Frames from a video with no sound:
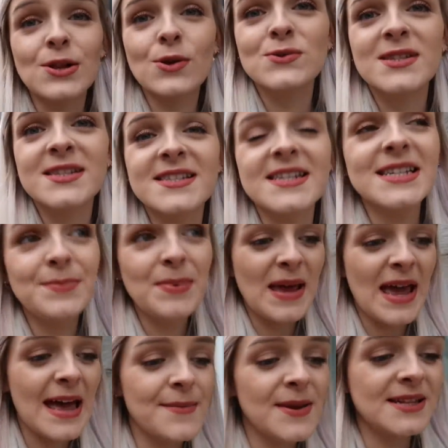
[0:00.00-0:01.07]
close at 6
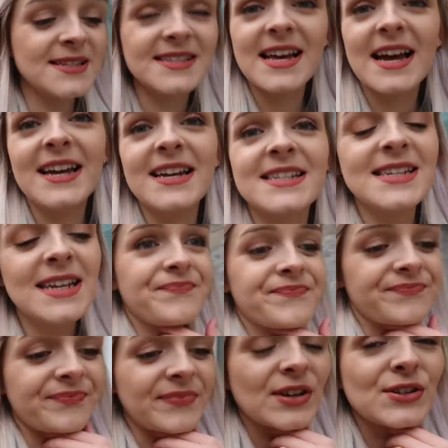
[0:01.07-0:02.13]
p.m. inside.
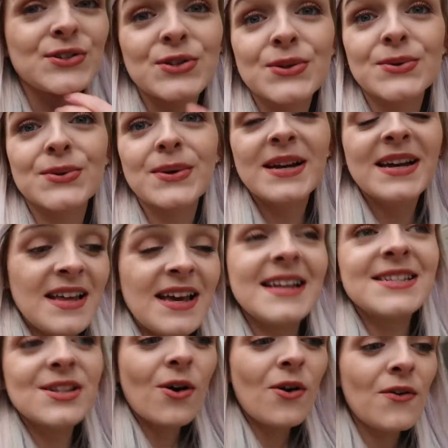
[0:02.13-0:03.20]
So
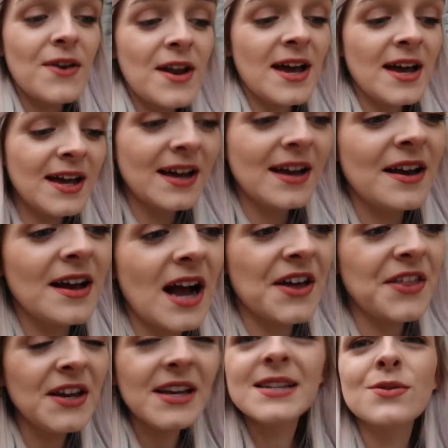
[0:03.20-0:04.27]
it's on,
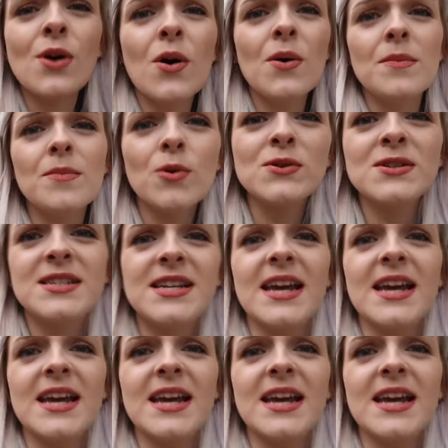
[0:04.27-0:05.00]
I think it's on most